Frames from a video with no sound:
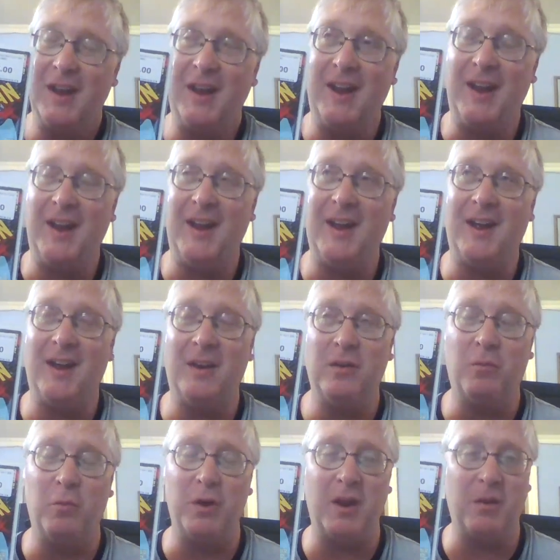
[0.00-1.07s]
and
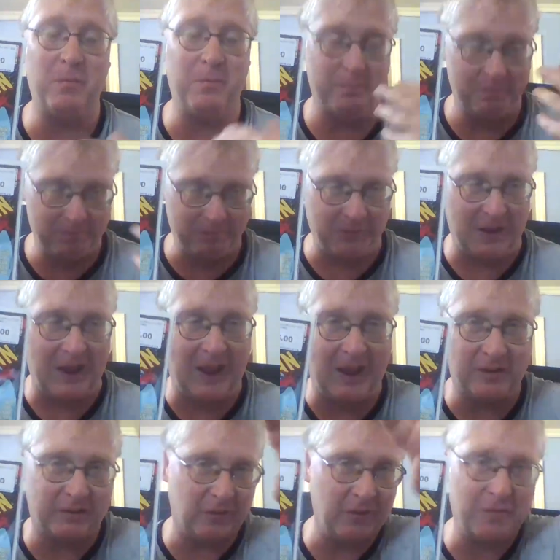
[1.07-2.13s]
they
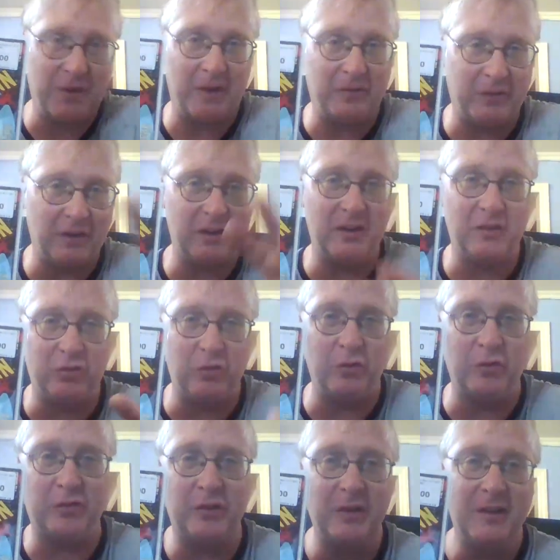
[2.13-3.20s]
had 75-cent
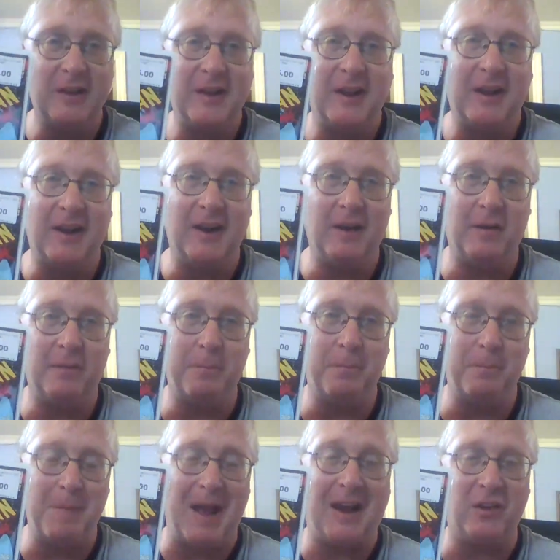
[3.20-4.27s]
issues,
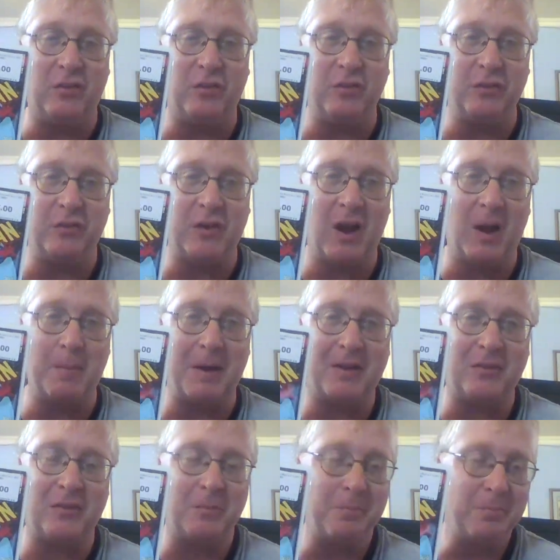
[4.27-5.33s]
back issues of
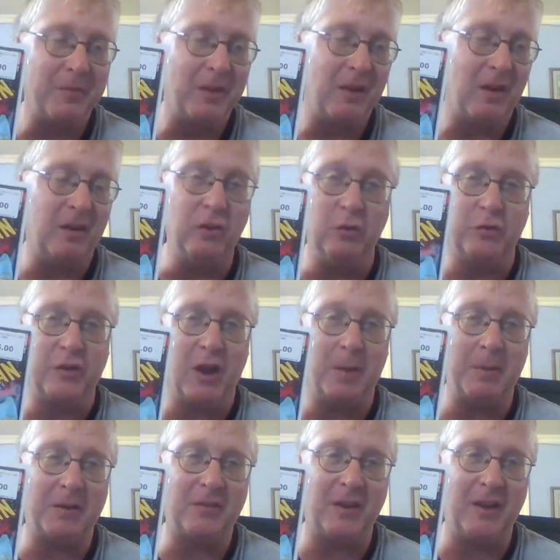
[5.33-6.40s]
comics. Used
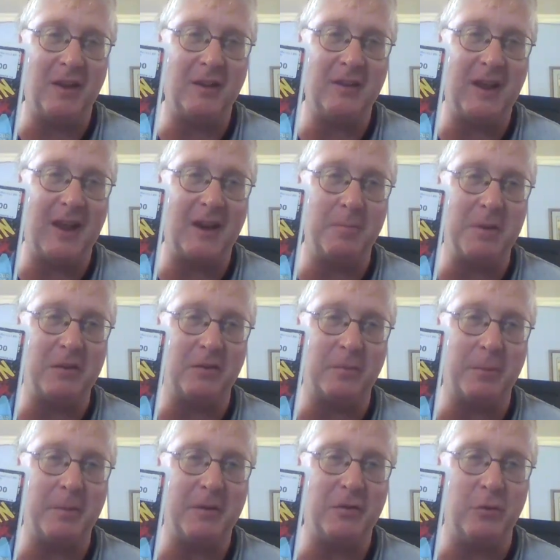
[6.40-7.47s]
comics, and they had Amazing
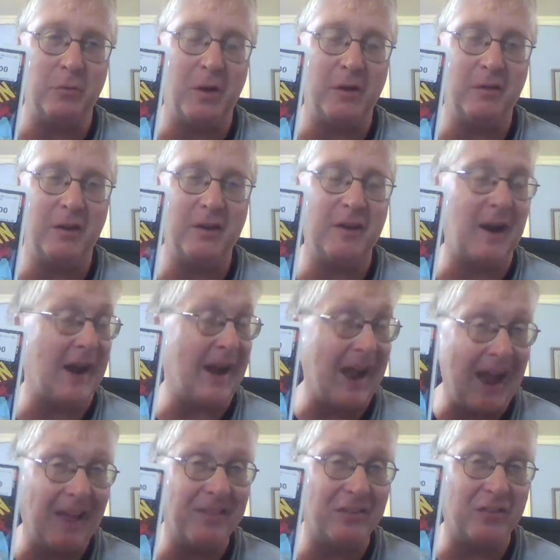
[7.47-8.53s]
Spider-Man 200. I
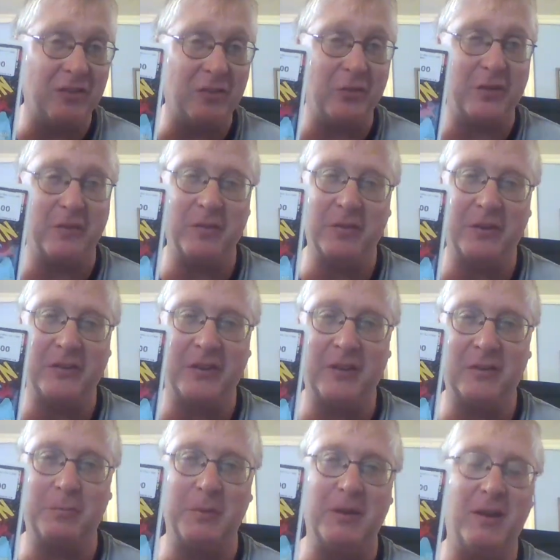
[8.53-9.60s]
had this issue for 75
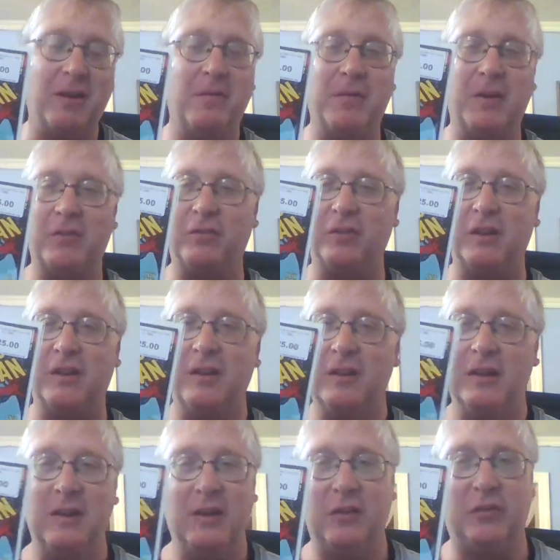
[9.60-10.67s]
cents, but I eventually
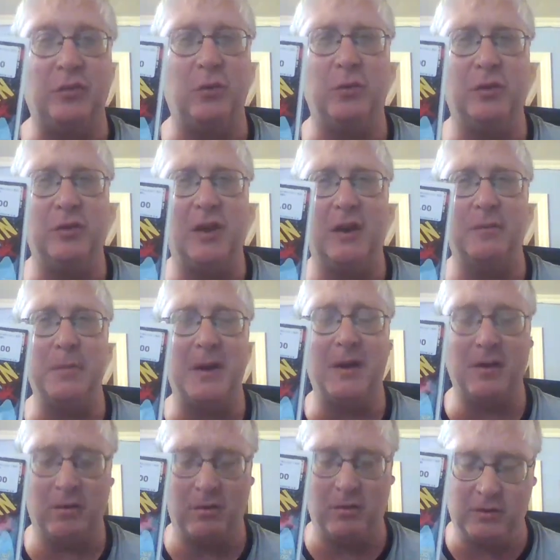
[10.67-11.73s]
sold a lot of
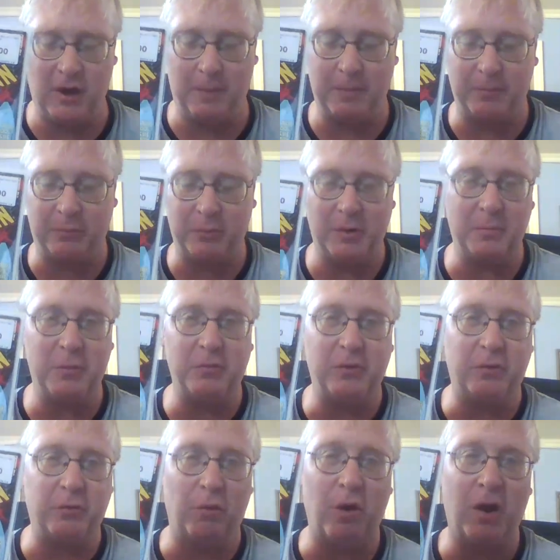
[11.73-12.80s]
my comics when I moved to
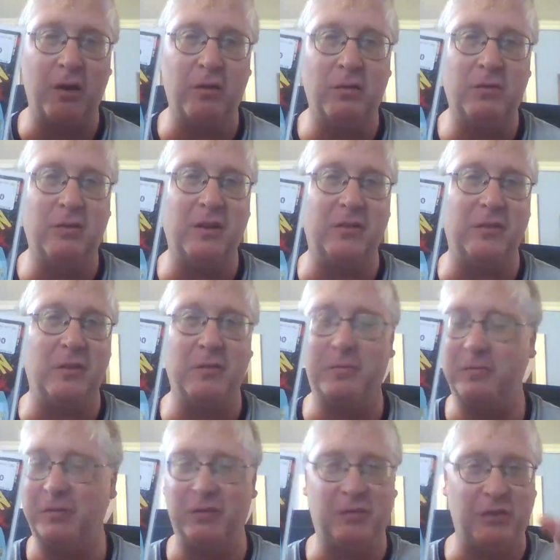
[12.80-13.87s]
Toronto because I
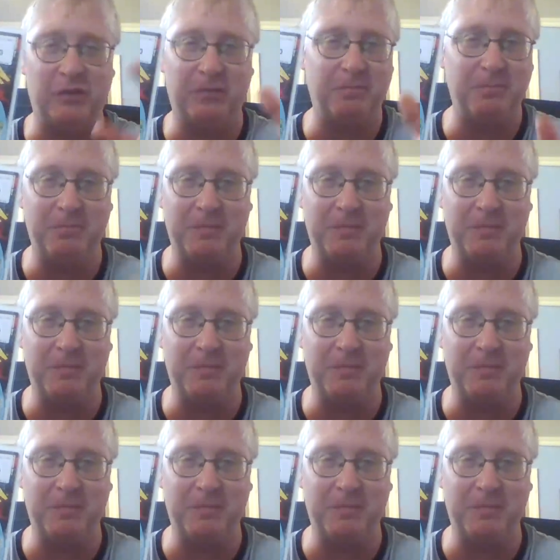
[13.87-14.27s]
was just,